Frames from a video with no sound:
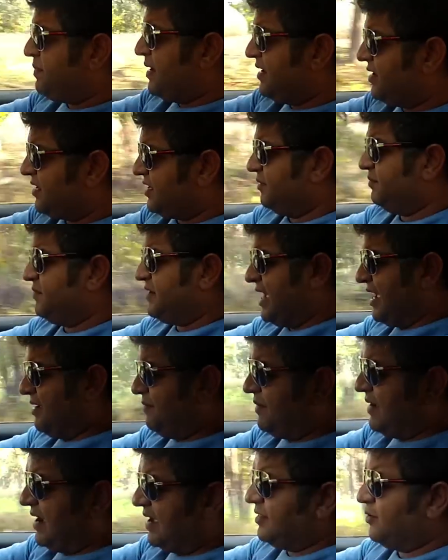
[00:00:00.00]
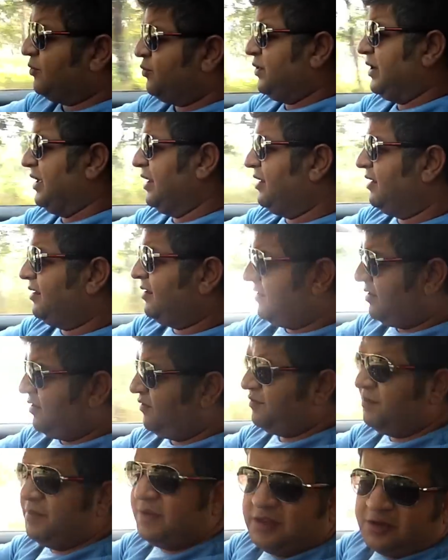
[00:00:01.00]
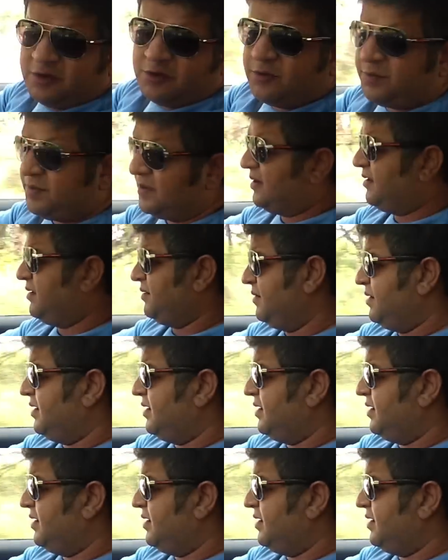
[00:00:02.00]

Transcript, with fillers: spent some time behind the wheel of a Mini Cooper,